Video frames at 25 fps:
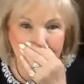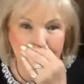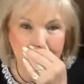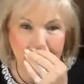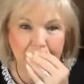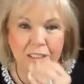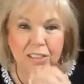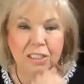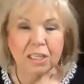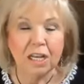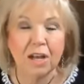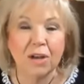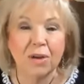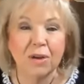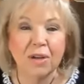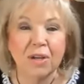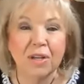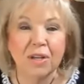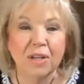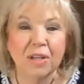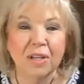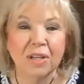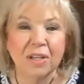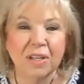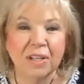
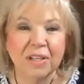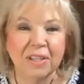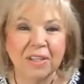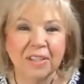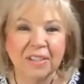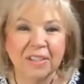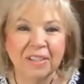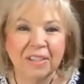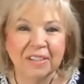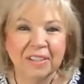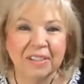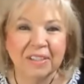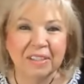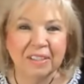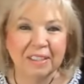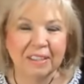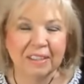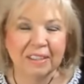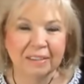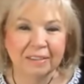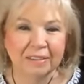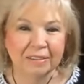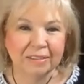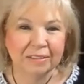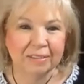
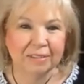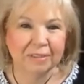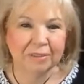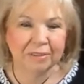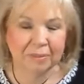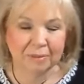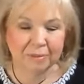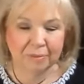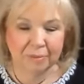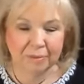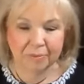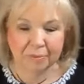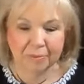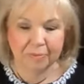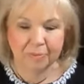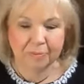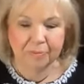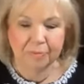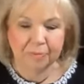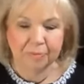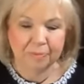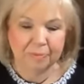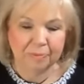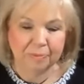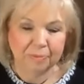
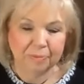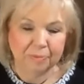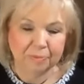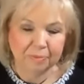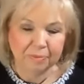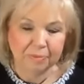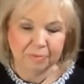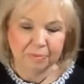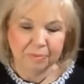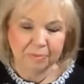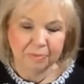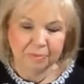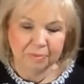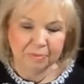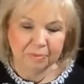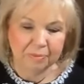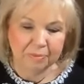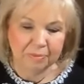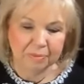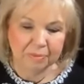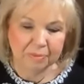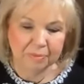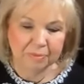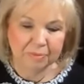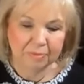
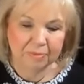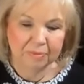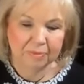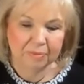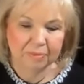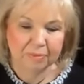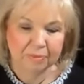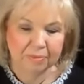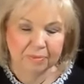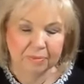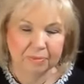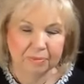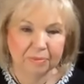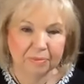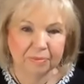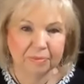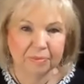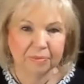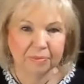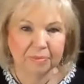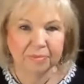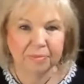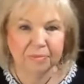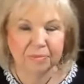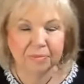
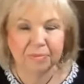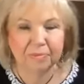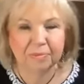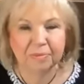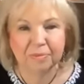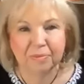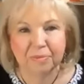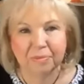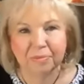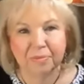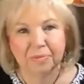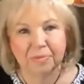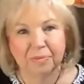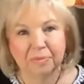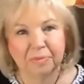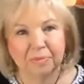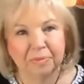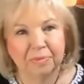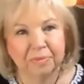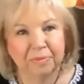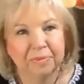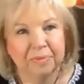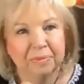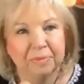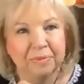
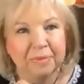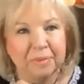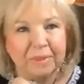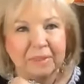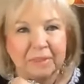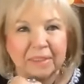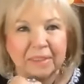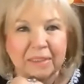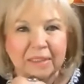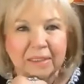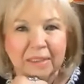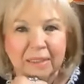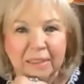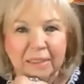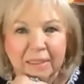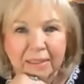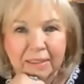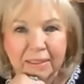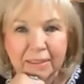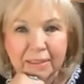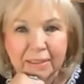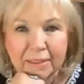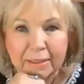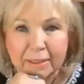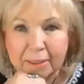
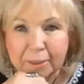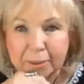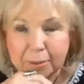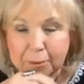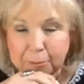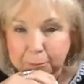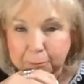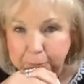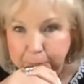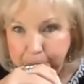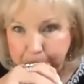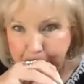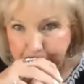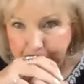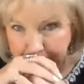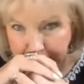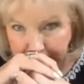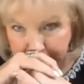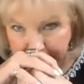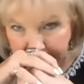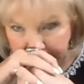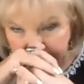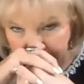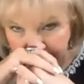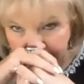This person isn't speaking.